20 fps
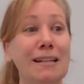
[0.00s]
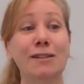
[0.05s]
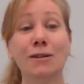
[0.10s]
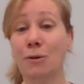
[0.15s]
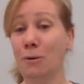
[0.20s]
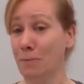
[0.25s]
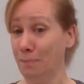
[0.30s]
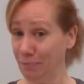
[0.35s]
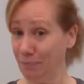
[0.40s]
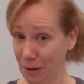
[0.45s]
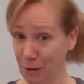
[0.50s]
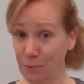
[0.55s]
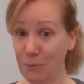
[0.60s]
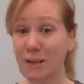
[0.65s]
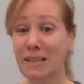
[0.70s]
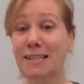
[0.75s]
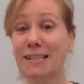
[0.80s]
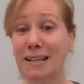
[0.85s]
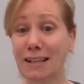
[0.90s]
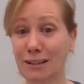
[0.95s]
So
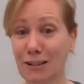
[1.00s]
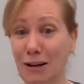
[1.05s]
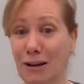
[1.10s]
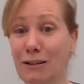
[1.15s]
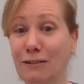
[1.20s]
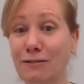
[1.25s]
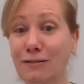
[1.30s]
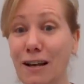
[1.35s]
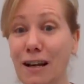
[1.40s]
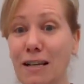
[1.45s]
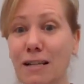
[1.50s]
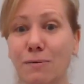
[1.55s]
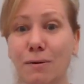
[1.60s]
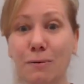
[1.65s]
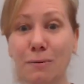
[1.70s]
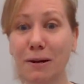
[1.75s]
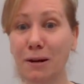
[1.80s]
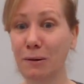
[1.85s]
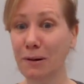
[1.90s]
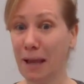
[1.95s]
we see a lot of flies
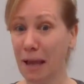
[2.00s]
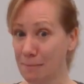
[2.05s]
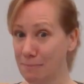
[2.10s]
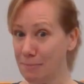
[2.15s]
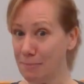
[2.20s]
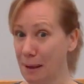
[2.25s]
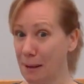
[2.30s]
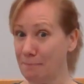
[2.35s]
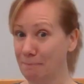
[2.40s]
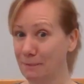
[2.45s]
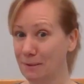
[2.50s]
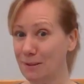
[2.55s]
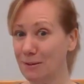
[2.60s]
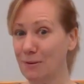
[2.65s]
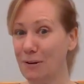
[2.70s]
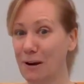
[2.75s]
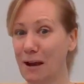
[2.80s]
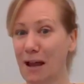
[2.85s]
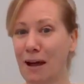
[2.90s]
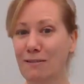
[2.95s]
when we go camping.
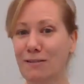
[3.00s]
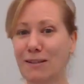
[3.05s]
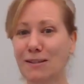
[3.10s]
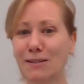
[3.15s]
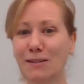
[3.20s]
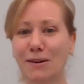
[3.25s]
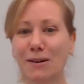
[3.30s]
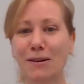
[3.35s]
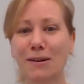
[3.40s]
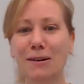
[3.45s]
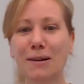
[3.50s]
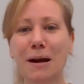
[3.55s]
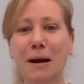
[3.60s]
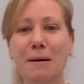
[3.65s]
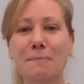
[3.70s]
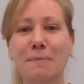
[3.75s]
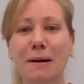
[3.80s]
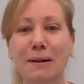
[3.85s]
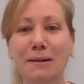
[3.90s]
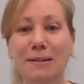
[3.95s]
So I have a song
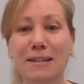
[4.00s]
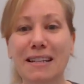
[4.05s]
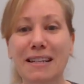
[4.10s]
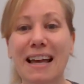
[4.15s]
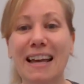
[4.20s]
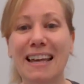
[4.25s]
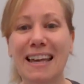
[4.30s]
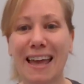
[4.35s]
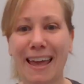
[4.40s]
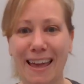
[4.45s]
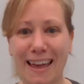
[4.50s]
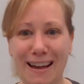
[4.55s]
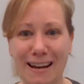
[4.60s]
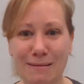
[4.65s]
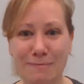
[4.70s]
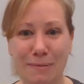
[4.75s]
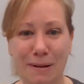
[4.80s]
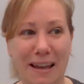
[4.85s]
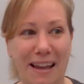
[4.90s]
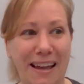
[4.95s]
about
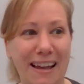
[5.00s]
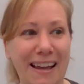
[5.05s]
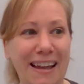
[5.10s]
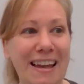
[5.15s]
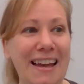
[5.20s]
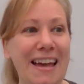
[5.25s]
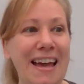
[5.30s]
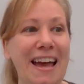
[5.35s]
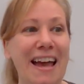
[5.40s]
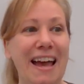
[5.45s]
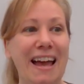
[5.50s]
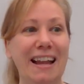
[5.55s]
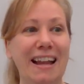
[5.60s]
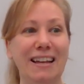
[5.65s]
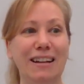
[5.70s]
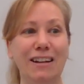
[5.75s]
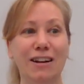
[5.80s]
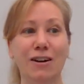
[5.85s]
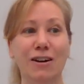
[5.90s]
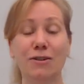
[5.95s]
camping and
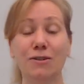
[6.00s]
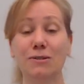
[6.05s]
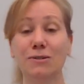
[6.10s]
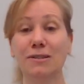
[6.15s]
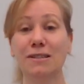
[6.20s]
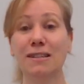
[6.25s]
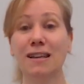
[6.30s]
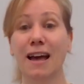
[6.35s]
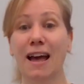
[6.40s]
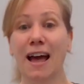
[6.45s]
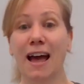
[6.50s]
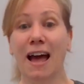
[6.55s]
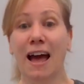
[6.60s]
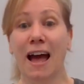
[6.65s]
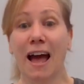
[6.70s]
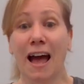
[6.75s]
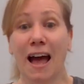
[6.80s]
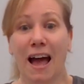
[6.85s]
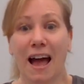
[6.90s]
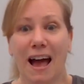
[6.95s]
it goes,
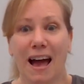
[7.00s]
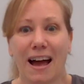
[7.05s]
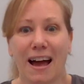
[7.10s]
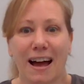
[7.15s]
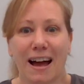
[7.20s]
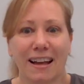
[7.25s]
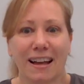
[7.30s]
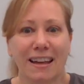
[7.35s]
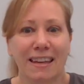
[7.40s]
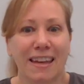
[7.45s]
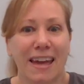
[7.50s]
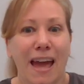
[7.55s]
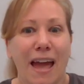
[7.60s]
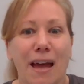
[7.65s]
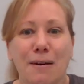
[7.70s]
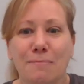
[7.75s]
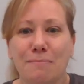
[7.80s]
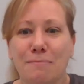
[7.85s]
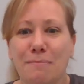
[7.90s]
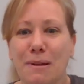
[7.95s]
a
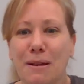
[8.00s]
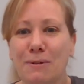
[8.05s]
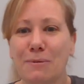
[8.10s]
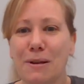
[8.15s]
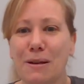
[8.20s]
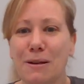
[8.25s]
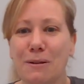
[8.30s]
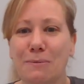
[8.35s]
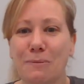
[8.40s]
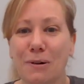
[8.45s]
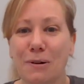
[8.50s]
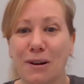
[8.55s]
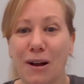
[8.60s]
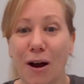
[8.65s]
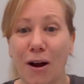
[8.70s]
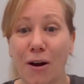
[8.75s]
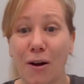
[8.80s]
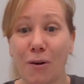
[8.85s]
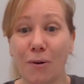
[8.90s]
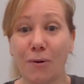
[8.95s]
camping we will
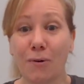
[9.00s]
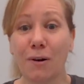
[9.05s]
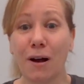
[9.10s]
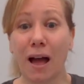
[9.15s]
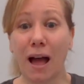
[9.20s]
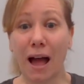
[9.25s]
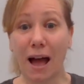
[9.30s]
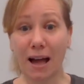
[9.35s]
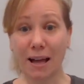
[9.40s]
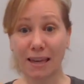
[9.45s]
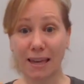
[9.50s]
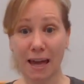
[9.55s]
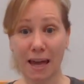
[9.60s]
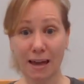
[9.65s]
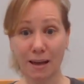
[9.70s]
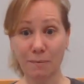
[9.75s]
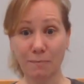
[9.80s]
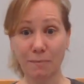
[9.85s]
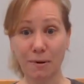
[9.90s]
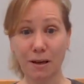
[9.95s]
go, a
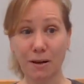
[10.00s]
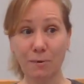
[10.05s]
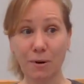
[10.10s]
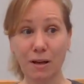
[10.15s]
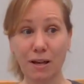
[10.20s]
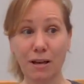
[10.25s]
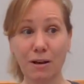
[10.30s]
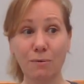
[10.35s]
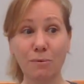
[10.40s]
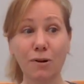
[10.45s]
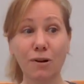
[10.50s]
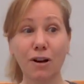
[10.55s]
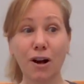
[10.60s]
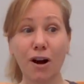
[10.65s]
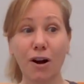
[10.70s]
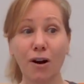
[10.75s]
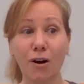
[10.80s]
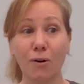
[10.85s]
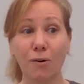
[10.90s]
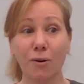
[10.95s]
camping we will
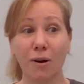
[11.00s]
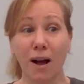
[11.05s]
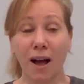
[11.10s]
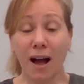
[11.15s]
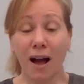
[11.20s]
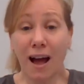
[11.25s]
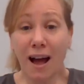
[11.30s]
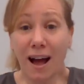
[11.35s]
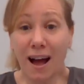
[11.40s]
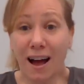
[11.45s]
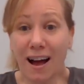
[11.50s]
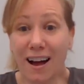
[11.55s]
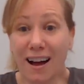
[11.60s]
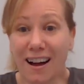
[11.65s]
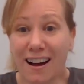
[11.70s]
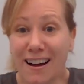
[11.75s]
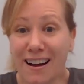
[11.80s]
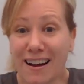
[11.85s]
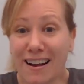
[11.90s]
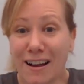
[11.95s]
go.
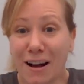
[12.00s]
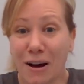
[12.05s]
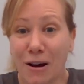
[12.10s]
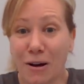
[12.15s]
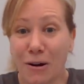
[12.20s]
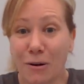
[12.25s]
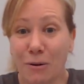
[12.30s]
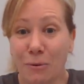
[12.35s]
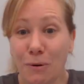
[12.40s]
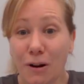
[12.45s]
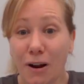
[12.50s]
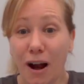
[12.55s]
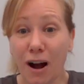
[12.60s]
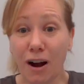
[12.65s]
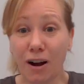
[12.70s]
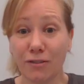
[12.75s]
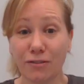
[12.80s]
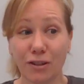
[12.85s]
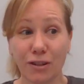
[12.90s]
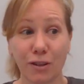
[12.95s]
Hi ho, we're
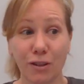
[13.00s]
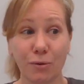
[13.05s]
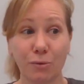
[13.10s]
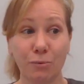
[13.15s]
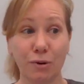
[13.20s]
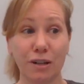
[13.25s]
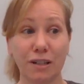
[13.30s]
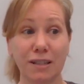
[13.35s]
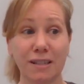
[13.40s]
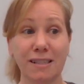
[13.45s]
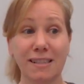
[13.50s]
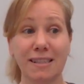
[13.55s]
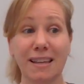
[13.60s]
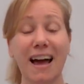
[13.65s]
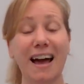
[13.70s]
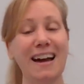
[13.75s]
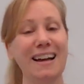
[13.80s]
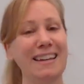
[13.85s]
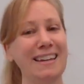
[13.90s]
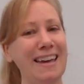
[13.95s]
off to the woods,
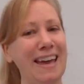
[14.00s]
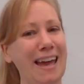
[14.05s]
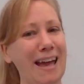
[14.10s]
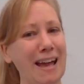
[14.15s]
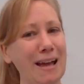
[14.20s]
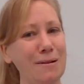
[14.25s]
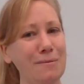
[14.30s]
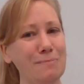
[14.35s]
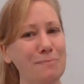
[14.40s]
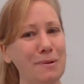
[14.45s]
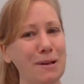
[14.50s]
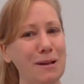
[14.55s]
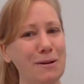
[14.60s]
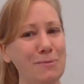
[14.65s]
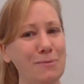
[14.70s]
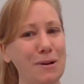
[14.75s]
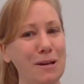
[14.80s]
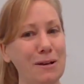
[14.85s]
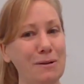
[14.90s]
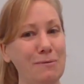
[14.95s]
a
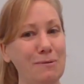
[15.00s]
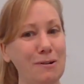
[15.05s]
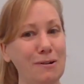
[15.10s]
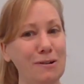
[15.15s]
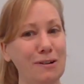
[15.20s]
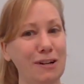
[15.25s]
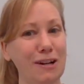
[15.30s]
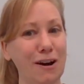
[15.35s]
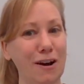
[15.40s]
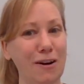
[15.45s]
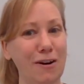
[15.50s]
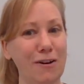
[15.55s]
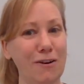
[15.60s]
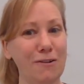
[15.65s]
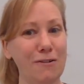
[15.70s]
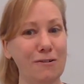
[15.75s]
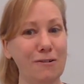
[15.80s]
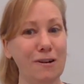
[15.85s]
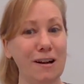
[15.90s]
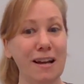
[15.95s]
camping we will
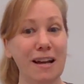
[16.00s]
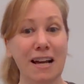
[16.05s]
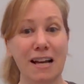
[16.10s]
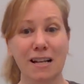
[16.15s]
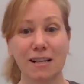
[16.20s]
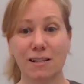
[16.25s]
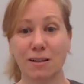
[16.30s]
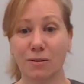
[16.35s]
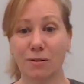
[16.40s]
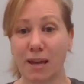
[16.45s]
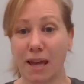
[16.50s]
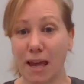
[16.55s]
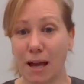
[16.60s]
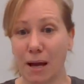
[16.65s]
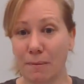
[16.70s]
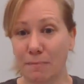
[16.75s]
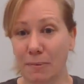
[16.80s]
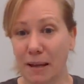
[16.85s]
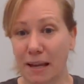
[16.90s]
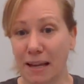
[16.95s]
go. So
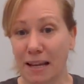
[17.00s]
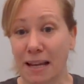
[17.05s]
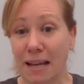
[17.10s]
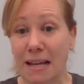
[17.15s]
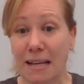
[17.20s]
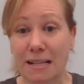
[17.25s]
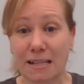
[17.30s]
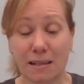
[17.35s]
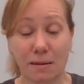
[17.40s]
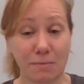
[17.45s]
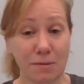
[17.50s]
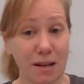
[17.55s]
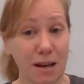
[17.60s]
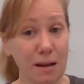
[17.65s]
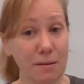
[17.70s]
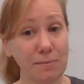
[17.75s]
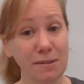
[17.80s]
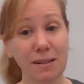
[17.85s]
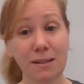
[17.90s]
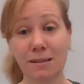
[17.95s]
camping
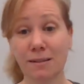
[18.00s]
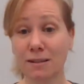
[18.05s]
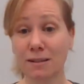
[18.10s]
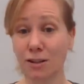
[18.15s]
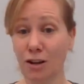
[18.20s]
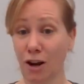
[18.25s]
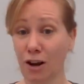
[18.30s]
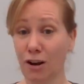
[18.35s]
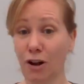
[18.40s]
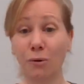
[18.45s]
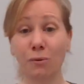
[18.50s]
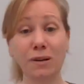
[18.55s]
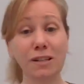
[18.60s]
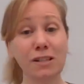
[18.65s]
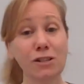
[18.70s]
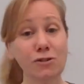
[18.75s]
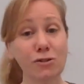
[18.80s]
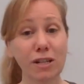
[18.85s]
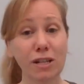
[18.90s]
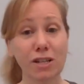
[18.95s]
sometimes is not
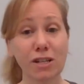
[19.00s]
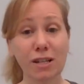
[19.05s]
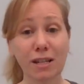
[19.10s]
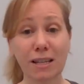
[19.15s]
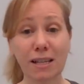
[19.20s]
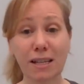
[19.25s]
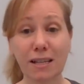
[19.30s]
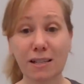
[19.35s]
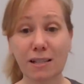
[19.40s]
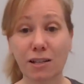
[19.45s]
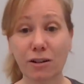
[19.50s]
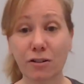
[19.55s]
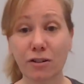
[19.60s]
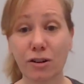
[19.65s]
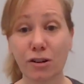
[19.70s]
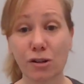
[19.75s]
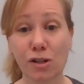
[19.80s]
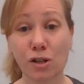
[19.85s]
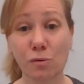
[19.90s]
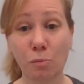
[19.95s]
always traditionally considered
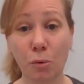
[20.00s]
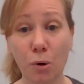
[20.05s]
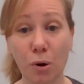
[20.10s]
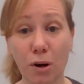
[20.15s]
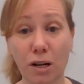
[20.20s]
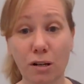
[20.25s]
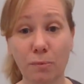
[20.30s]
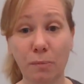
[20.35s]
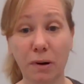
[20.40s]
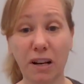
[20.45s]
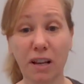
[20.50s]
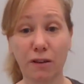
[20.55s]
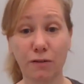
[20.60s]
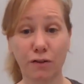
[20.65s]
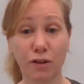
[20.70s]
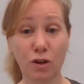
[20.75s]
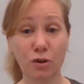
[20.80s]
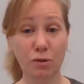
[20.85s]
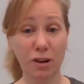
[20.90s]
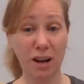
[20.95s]
a sport, but
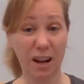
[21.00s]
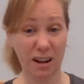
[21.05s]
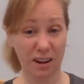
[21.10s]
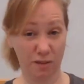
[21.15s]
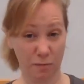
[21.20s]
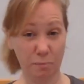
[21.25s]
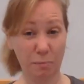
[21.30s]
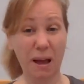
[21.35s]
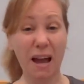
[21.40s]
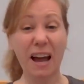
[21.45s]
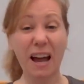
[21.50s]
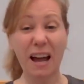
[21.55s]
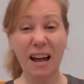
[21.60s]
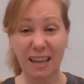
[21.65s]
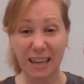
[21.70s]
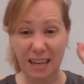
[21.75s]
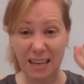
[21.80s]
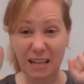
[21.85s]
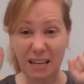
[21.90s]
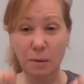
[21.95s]
if you kind of pack
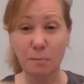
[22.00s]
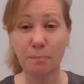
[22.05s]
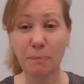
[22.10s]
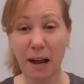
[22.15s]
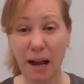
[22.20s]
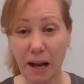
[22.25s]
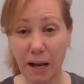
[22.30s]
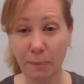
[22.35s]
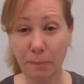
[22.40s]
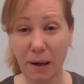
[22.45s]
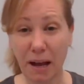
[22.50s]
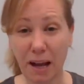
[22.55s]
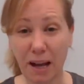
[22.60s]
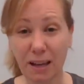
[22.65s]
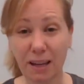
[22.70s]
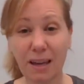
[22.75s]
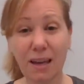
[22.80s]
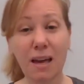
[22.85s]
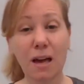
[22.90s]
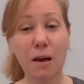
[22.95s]
in a
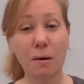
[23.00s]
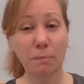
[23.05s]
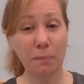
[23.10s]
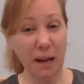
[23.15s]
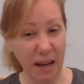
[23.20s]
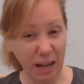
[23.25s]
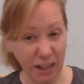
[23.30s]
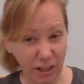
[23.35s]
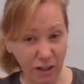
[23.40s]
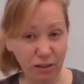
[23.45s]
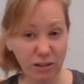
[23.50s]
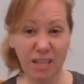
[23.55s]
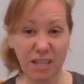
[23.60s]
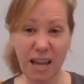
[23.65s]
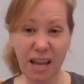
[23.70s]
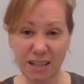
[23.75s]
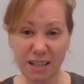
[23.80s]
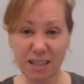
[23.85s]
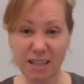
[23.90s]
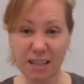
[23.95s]
backpack, pack your
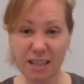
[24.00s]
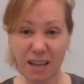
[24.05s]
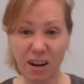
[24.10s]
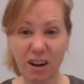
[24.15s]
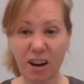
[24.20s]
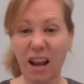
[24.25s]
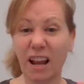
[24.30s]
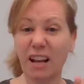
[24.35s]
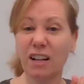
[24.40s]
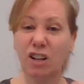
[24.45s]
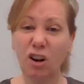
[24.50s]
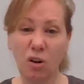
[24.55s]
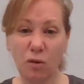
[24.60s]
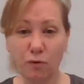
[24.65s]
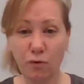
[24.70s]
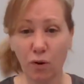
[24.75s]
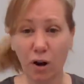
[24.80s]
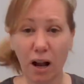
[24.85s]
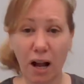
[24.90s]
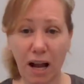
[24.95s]
tent in there and go
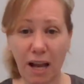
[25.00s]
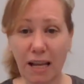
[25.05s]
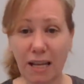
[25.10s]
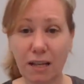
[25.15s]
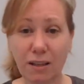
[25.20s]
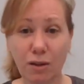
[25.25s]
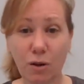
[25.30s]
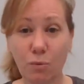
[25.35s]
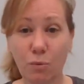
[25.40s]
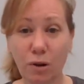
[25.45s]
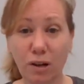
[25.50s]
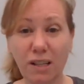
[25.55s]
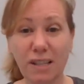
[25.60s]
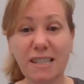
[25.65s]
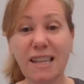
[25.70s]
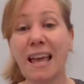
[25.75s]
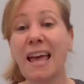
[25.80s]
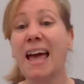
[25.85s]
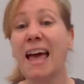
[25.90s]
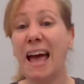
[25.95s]
for a hike in the
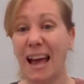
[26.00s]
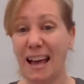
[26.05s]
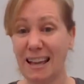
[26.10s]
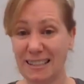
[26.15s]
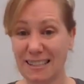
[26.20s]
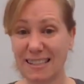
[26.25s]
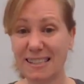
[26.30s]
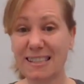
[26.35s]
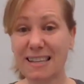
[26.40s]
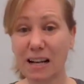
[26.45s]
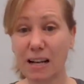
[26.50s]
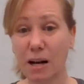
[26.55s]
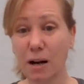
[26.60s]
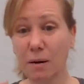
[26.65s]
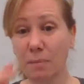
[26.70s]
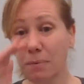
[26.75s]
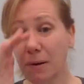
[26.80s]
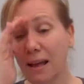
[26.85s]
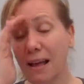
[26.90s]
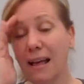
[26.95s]
woods and set
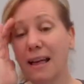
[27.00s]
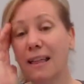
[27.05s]
up